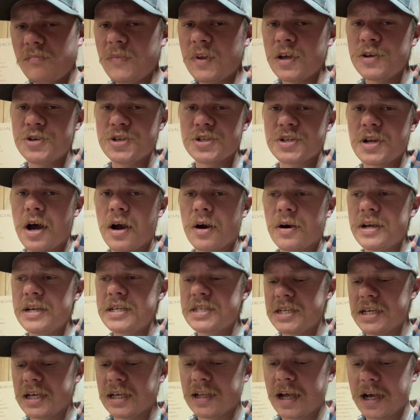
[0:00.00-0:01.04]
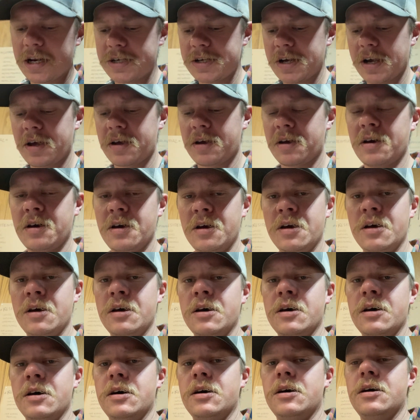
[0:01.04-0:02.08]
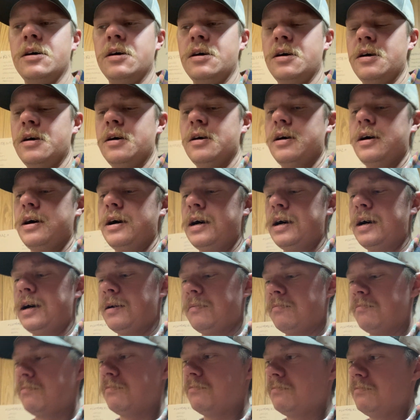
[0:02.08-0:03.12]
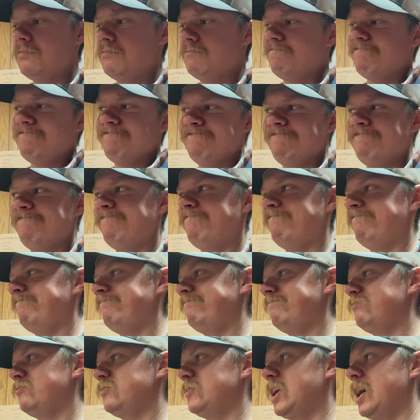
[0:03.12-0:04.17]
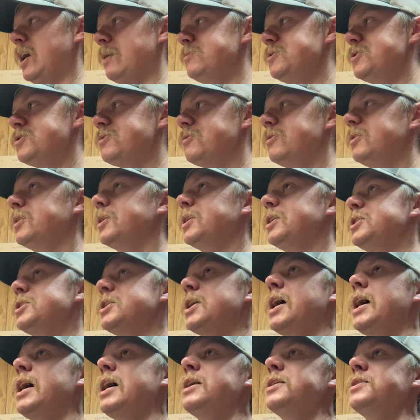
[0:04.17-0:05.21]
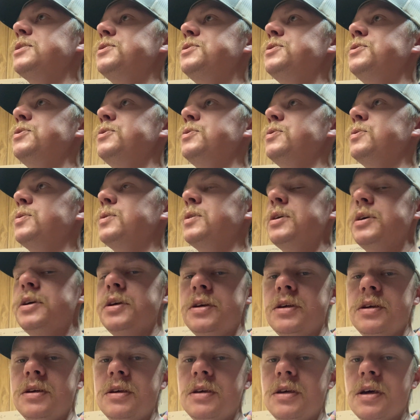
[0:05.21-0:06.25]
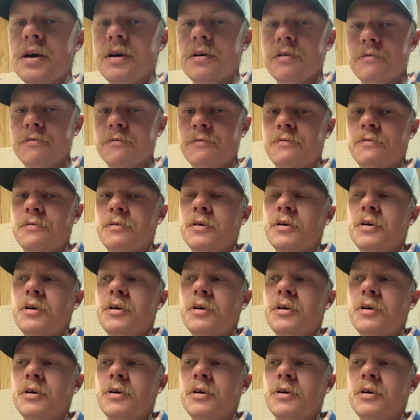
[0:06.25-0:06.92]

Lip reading: just REC Electric. I'm just really trying to give